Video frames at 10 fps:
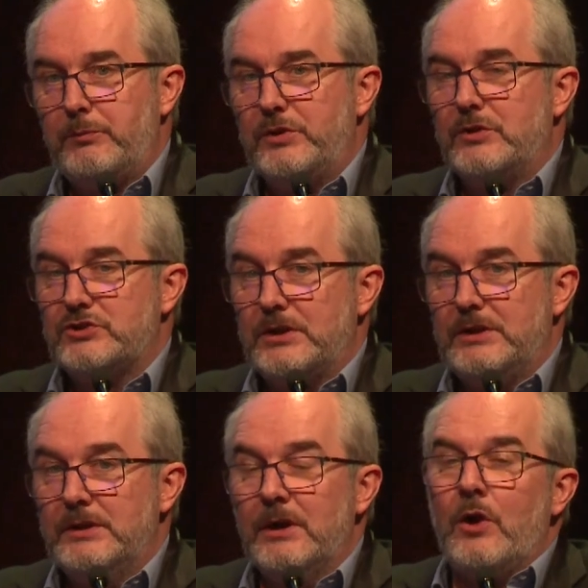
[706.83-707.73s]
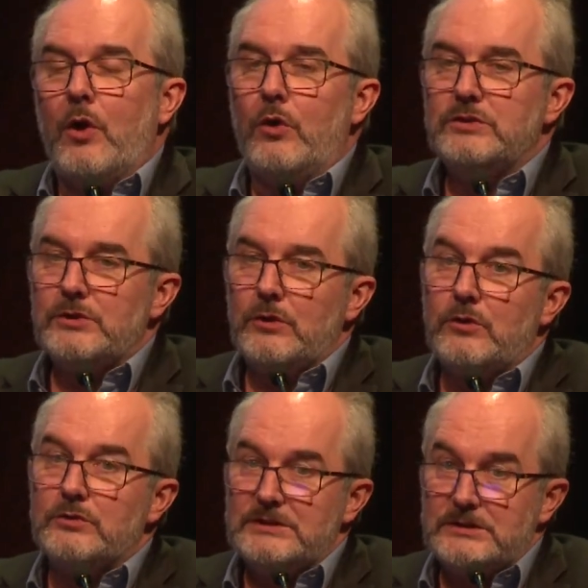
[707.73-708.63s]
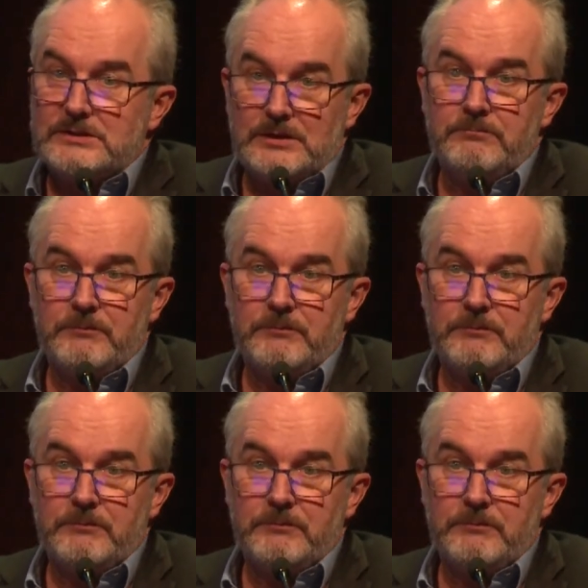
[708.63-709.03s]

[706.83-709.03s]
potentially other causes,